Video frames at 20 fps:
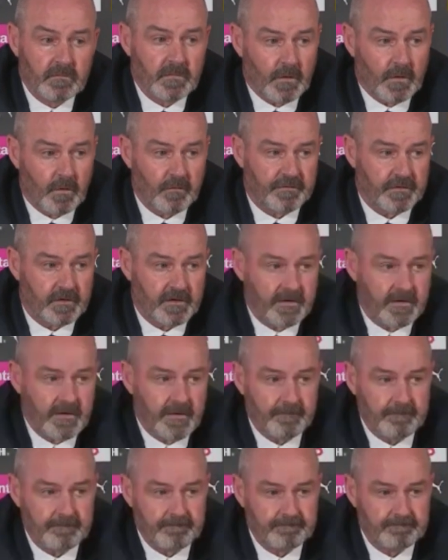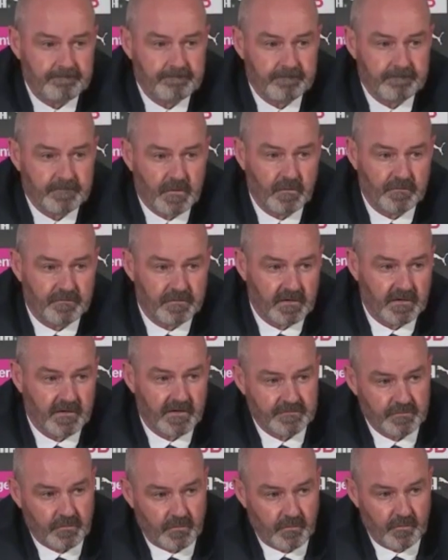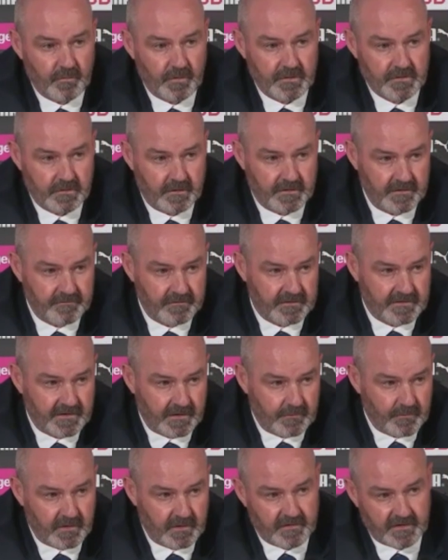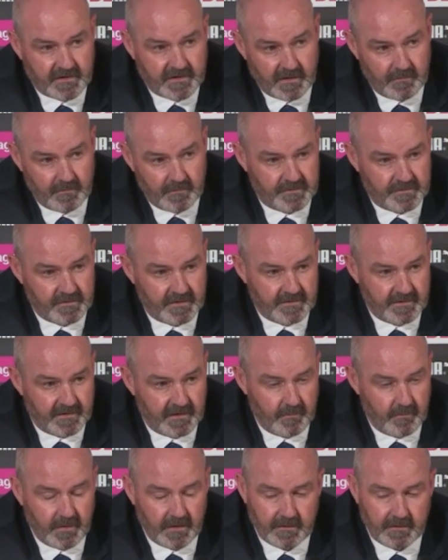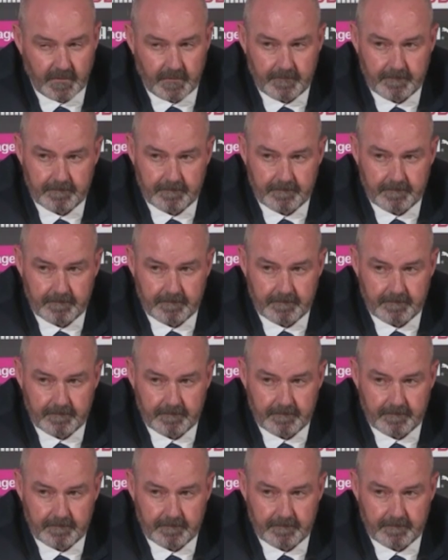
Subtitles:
Hopefully. Hopefully, that's what we work on every time we have a camp, we try to get better.